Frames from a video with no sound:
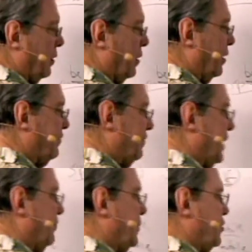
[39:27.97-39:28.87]
If you've
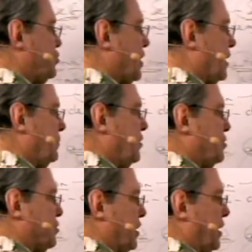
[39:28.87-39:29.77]
never been ashamed, you
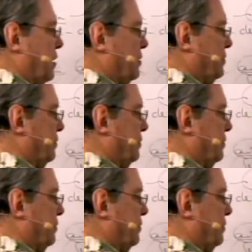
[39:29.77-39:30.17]
sin.